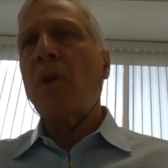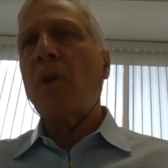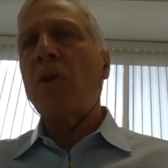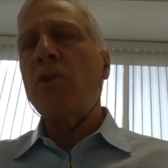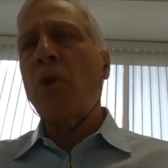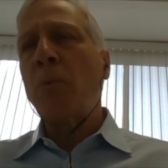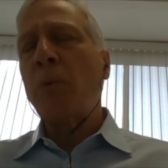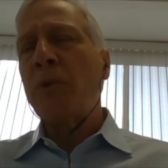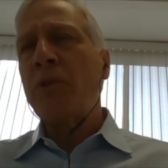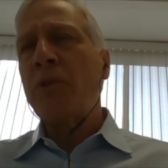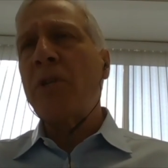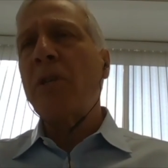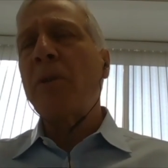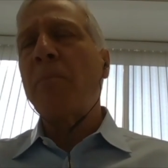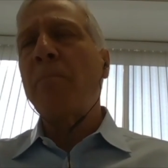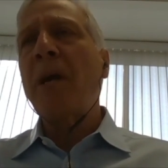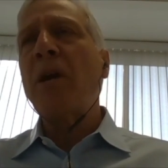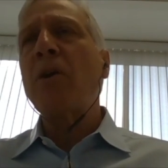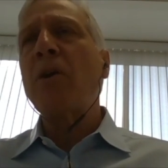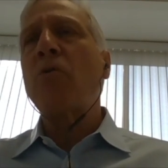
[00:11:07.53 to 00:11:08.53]
So we'll see the
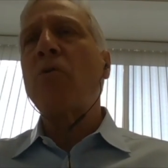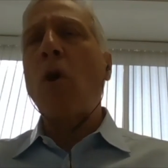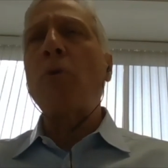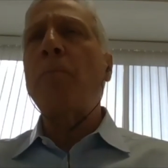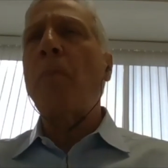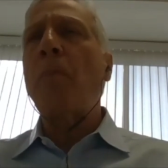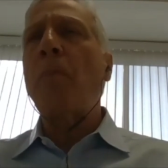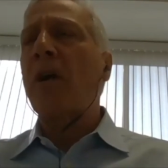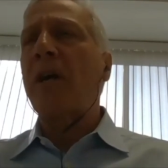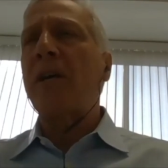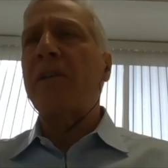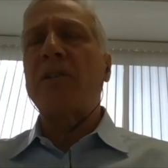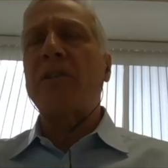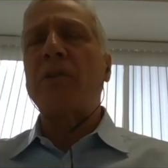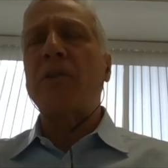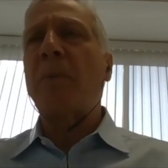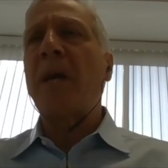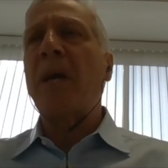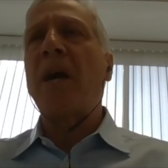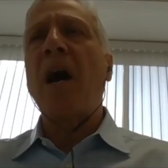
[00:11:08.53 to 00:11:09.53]
big growth markets as
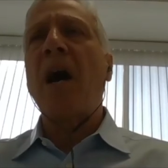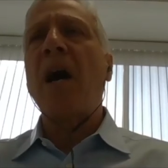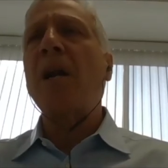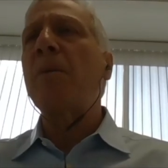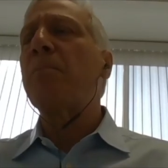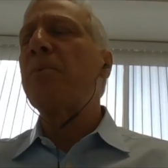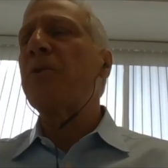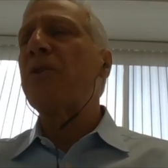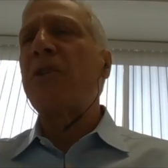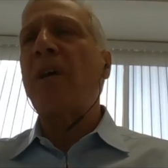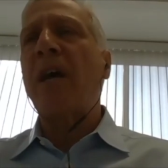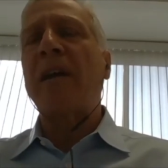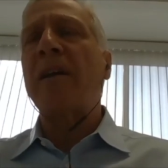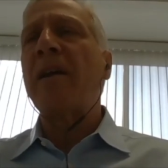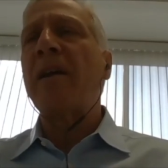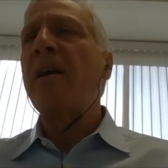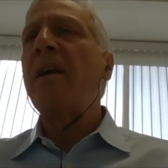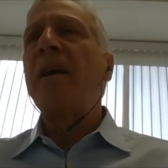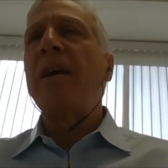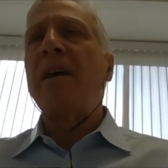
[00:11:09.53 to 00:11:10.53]
being 100%
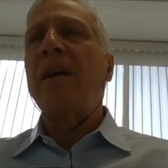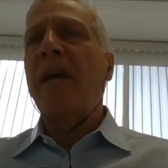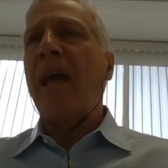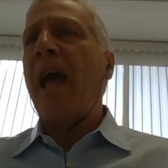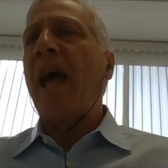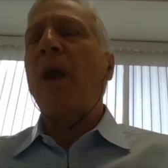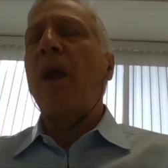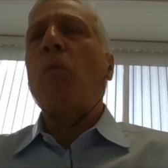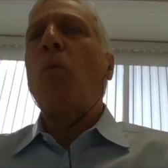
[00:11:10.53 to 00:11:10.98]
GAN.